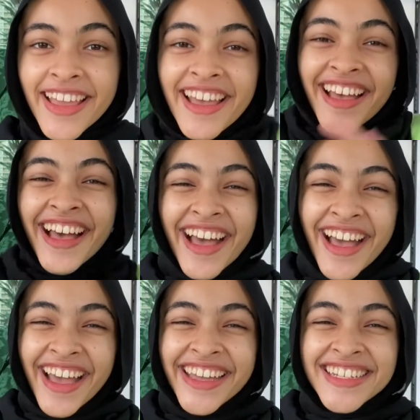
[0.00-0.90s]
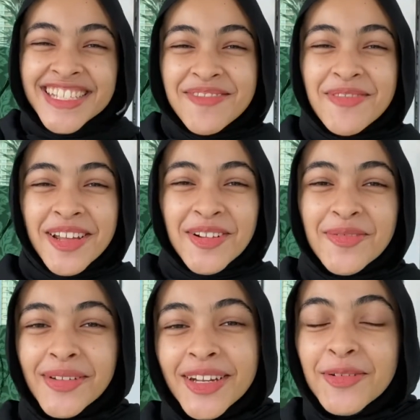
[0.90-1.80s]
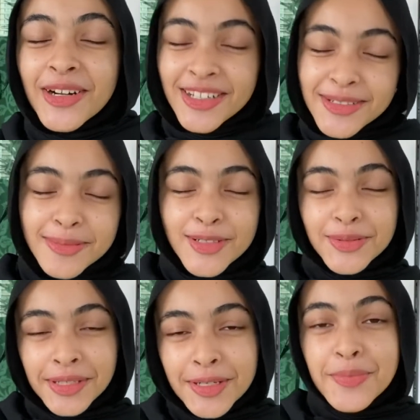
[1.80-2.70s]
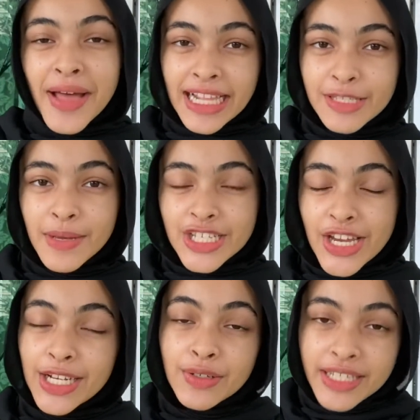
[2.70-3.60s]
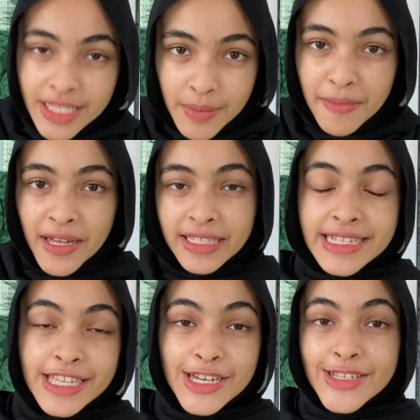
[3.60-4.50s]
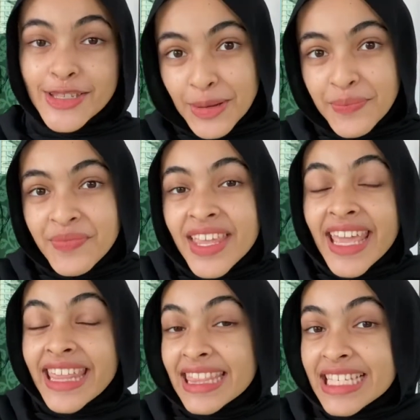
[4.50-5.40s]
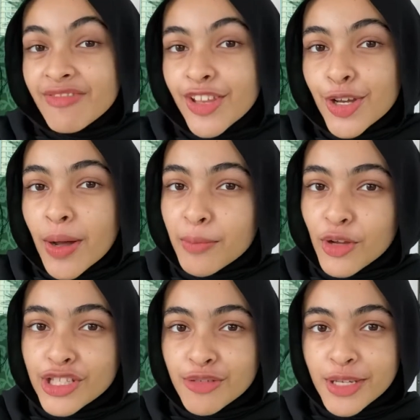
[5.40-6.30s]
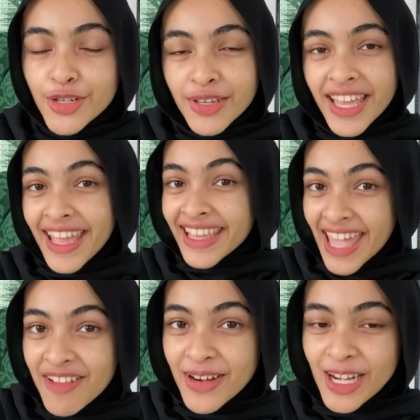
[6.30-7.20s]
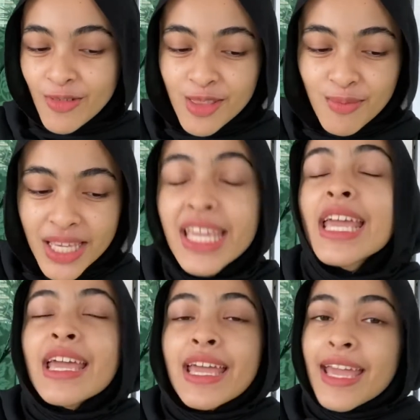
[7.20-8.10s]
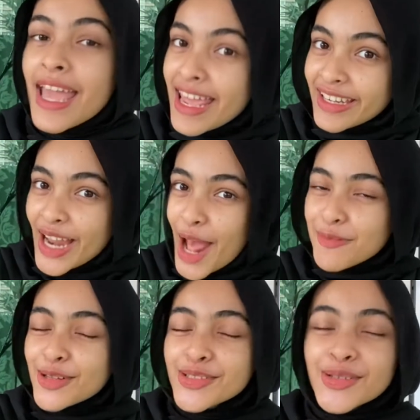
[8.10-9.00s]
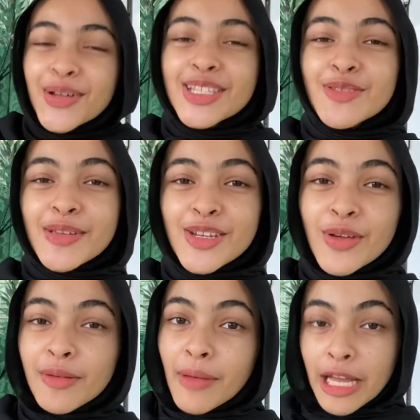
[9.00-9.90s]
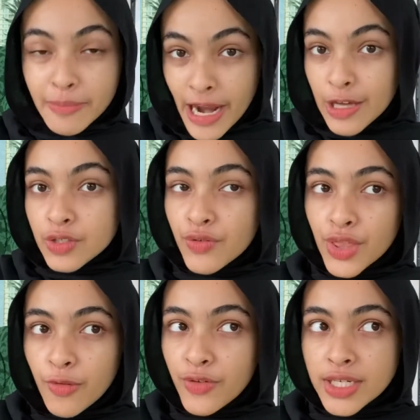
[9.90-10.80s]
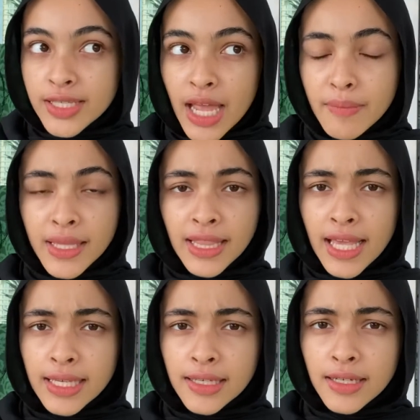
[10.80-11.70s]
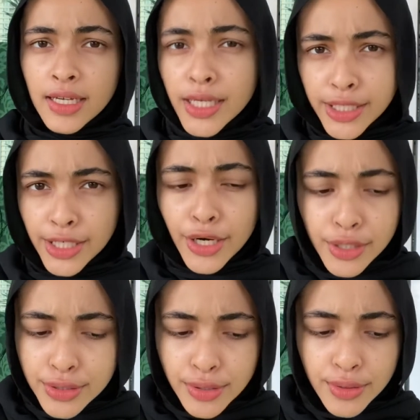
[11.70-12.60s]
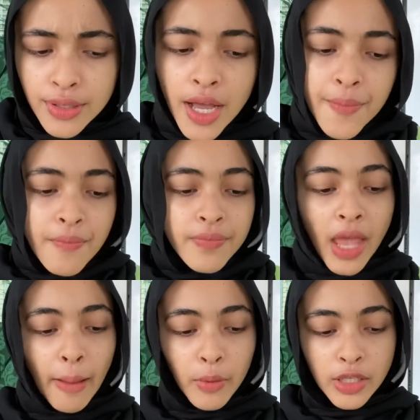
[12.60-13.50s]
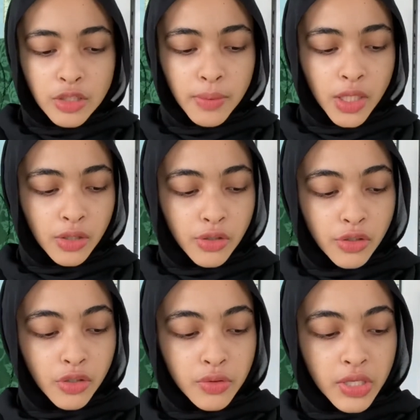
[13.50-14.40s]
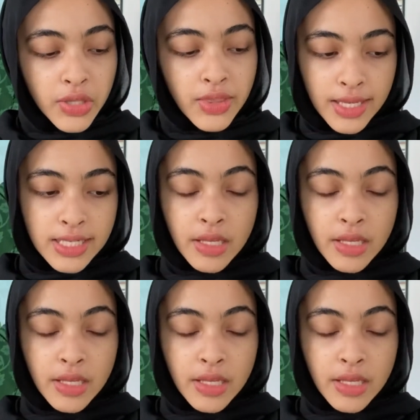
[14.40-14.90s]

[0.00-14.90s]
Hi, Assalamualaikum everybody. Welcome back to my channel. It's me, Balkis here. So in this video I'm going to be doing a get ready with me, and I'm also going to be doing my brows for the first time in like a year or two. I'm going to be using this